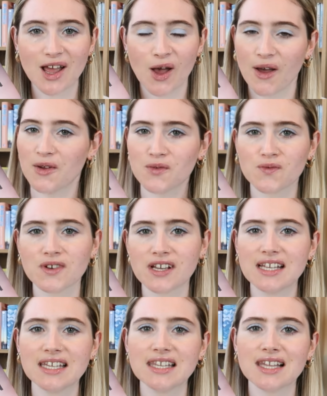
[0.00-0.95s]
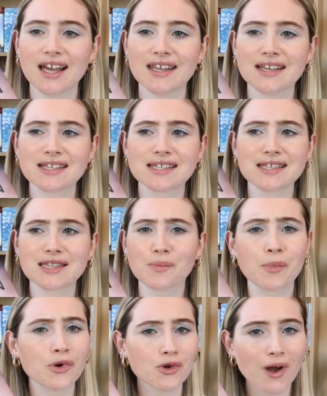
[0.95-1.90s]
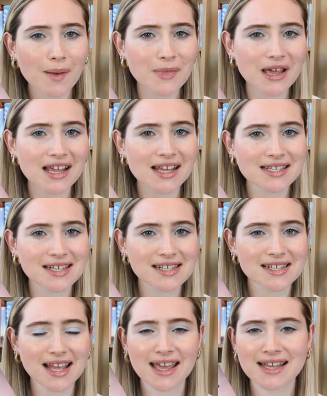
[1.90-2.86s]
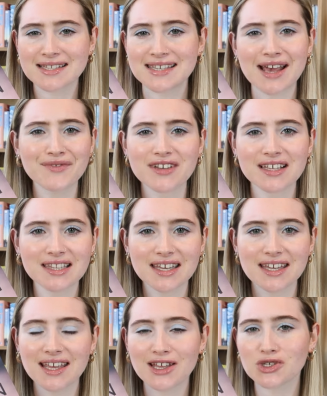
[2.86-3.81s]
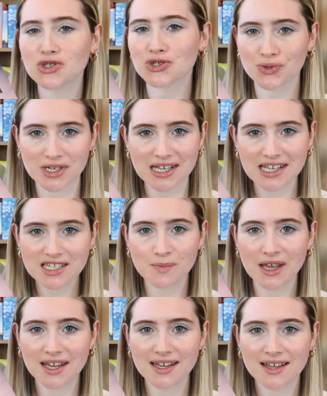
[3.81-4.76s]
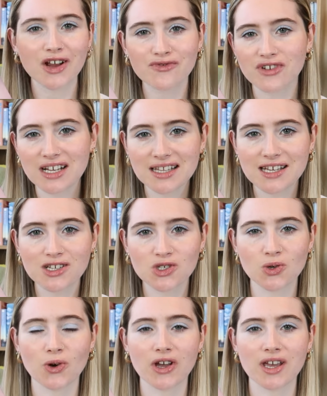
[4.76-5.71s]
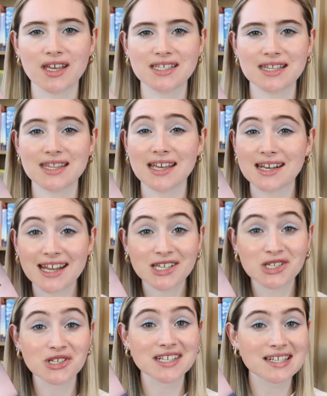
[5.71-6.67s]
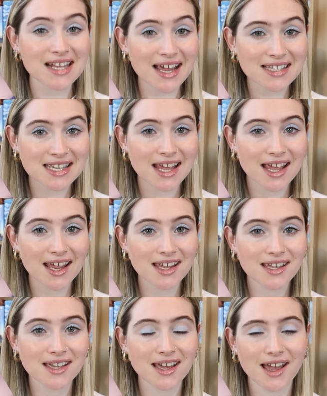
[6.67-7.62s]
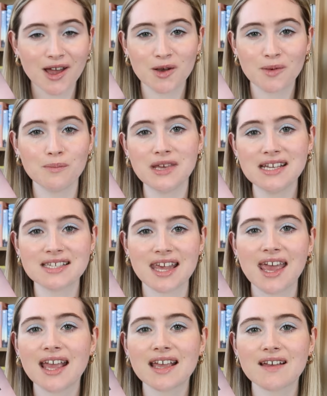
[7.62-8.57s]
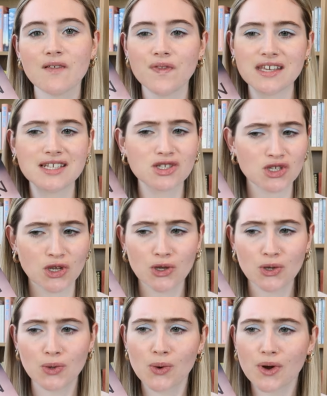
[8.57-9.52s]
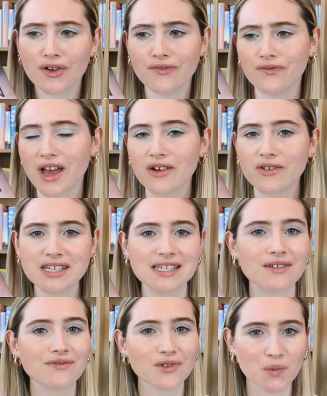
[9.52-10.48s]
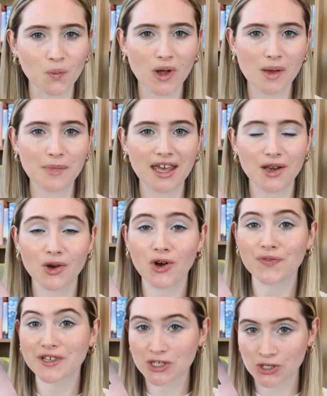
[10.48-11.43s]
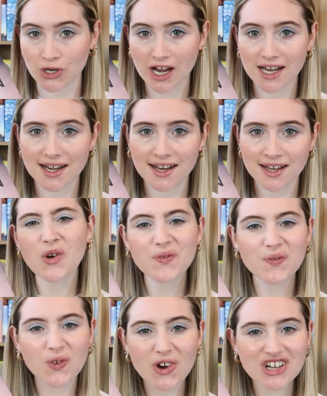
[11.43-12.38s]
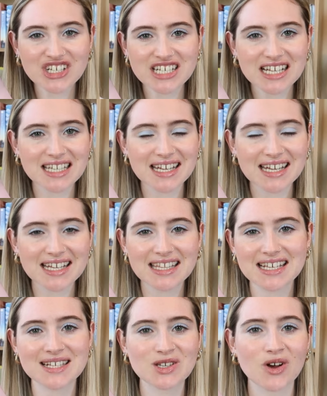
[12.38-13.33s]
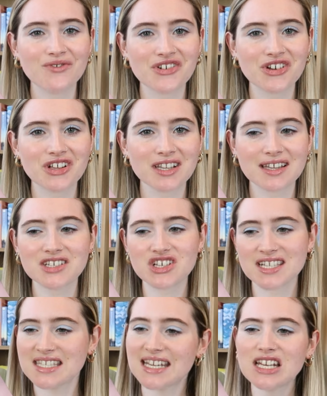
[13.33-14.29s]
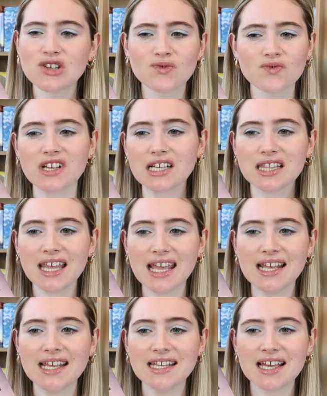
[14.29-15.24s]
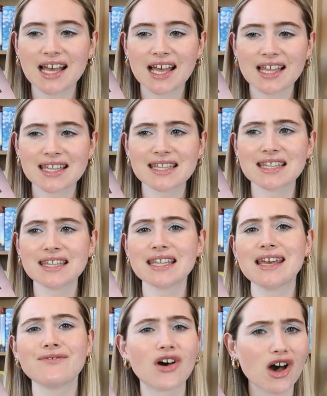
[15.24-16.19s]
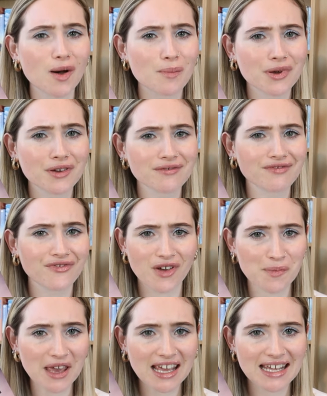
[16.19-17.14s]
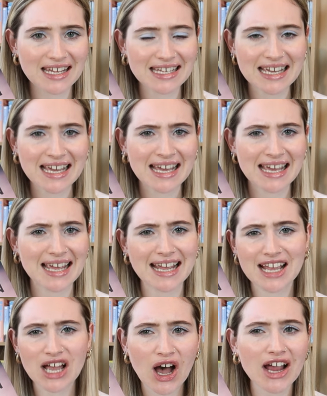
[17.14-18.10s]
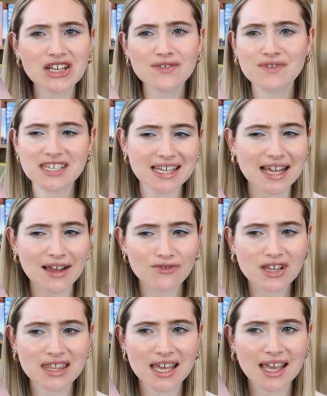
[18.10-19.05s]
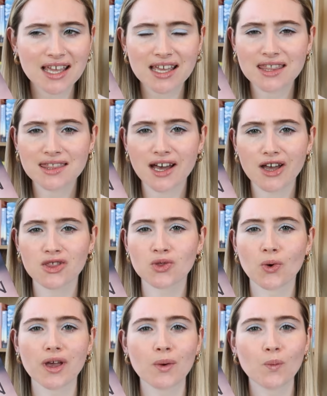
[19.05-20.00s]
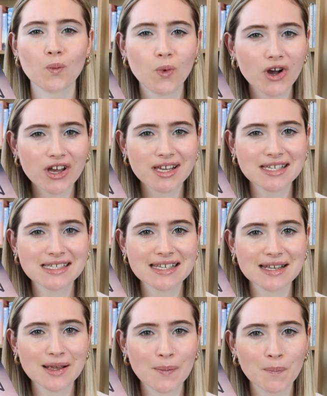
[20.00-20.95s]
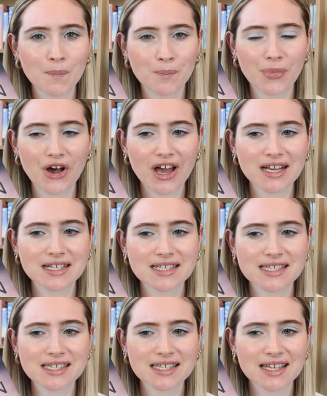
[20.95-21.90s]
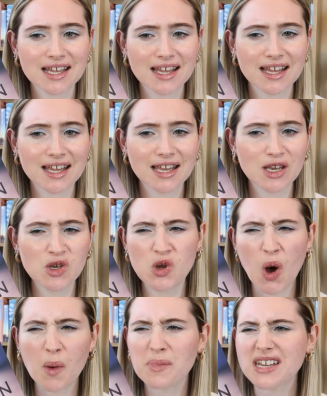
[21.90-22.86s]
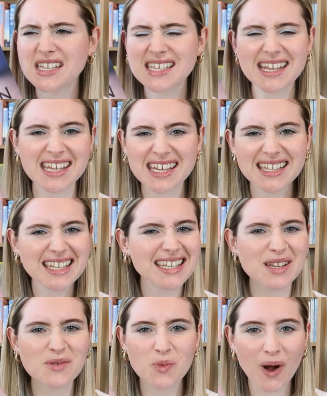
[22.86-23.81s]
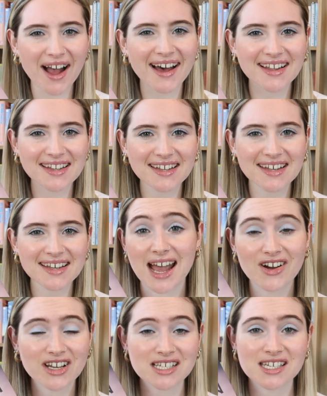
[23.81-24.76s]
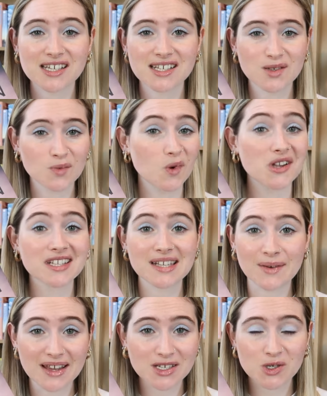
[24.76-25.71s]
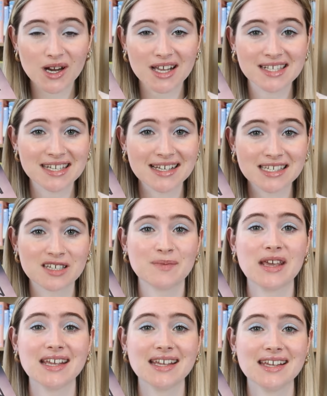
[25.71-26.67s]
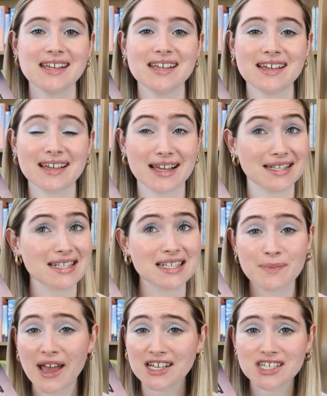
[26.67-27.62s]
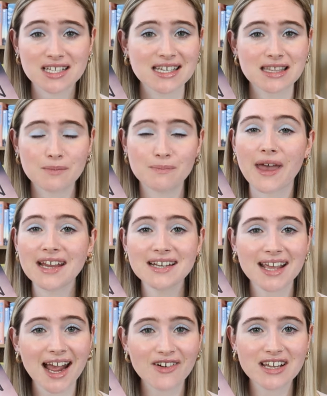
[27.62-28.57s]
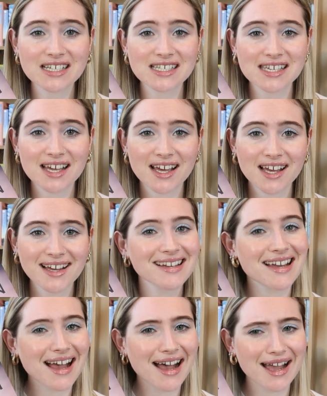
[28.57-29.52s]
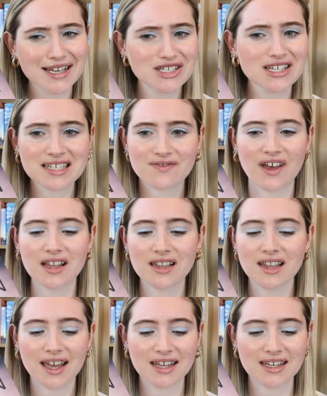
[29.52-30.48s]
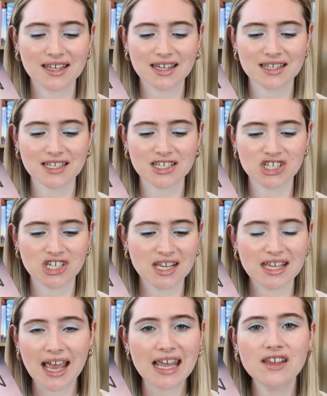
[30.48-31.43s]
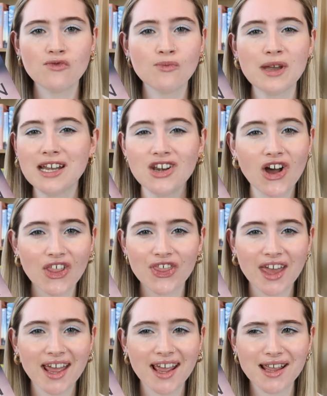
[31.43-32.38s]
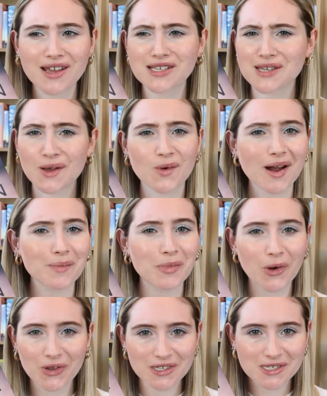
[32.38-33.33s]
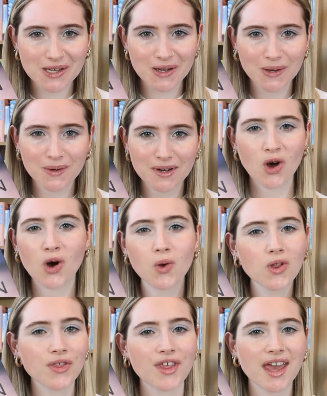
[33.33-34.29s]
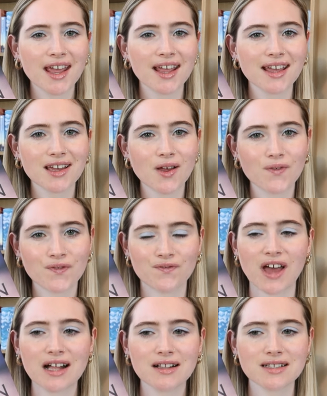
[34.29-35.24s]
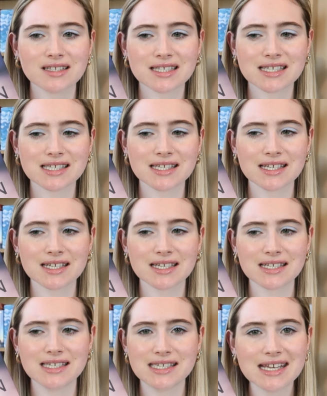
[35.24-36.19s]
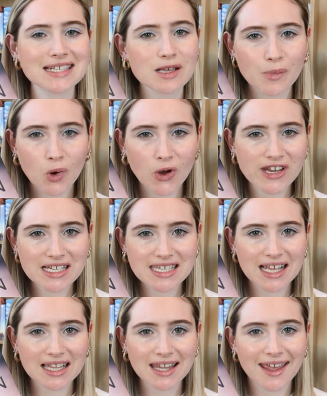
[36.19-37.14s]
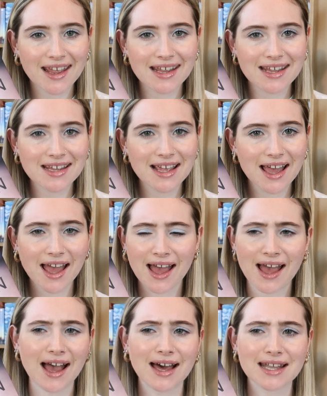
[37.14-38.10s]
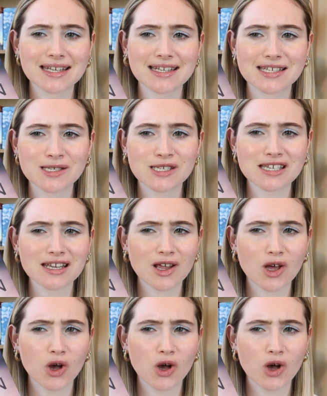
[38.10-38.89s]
I really liked the premise. It definitely intrigued me. I really enjoyed the initial setting and meeting these two very different women on the train. But unfortunately, this novel just didn't really live up for me. It kind of did everything that I thought it would, but not particularly well. The characters weren't so interesting to me, especially the main character. I just felt like she gave me nothing to grab onto. The whole thing felt disappointingly and